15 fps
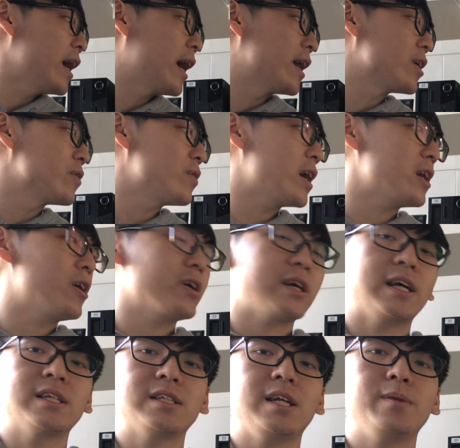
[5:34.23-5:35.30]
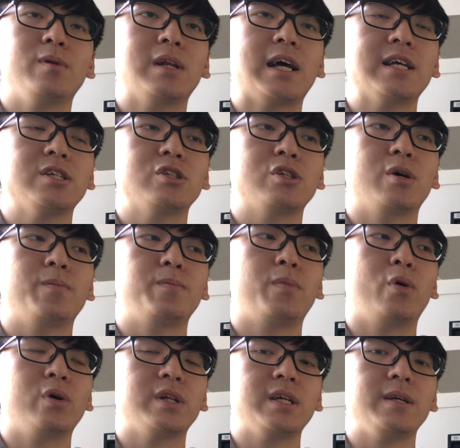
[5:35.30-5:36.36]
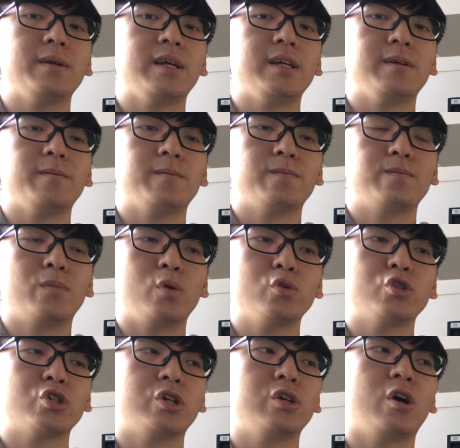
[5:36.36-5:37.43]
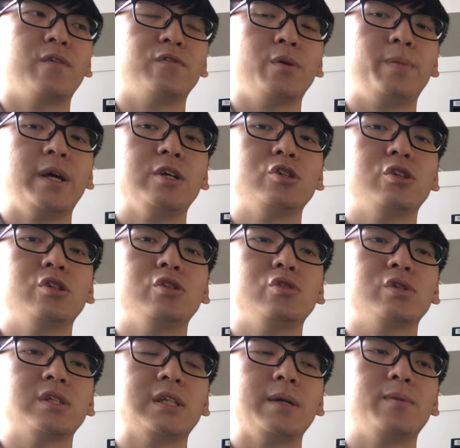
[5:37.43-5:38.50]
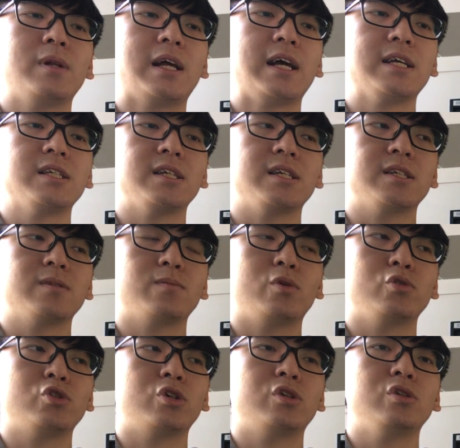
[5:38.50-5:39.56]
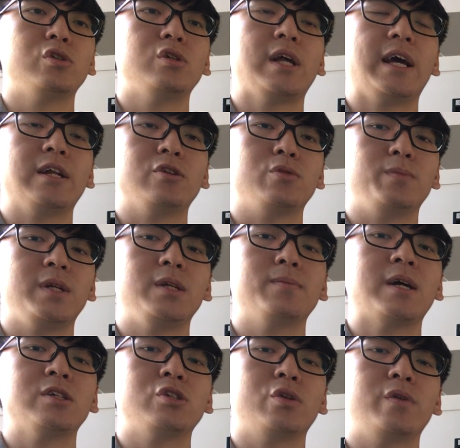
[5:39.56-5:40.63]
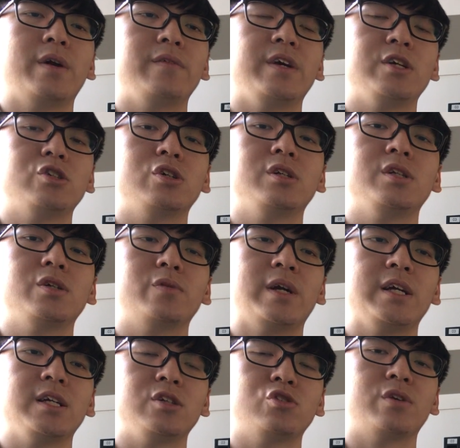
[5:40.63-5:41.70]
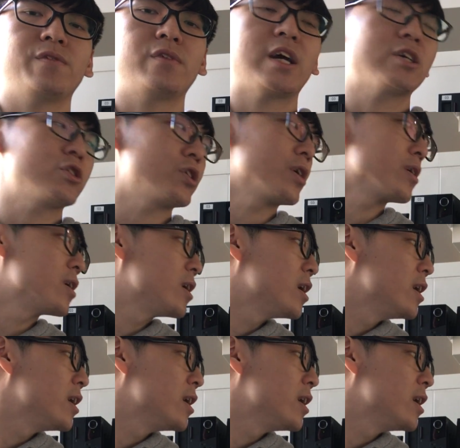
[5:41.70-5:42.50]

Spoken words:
And the backlock can stabilize the body motion of the patient to stabilize its motion and to minimize the variation during intraflexion.